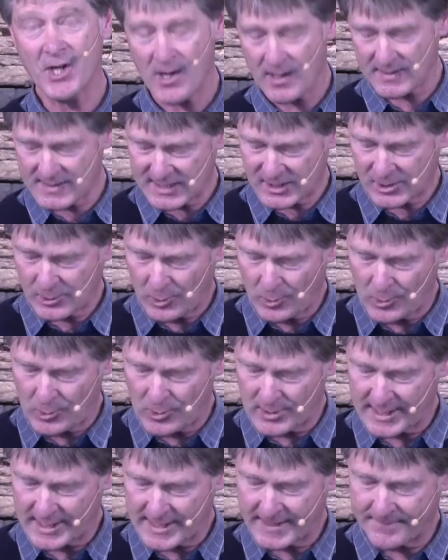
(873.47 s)
God's
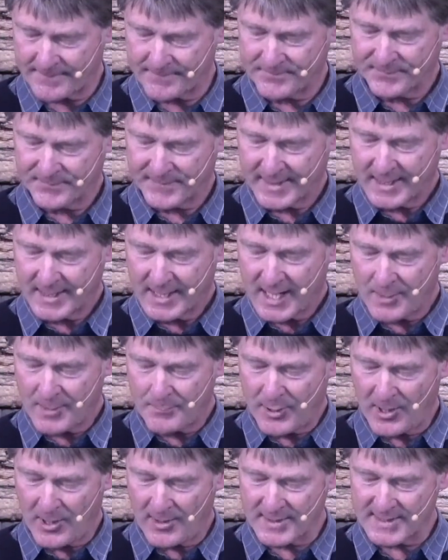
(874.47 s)
calling
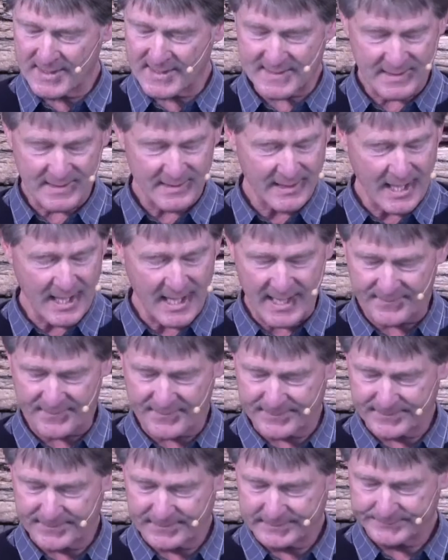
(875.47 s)
upon his
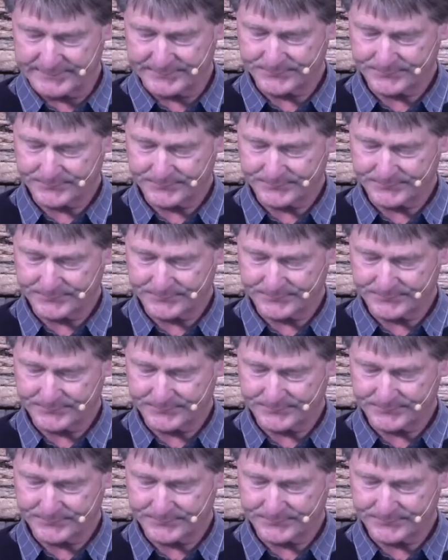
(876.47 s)
life.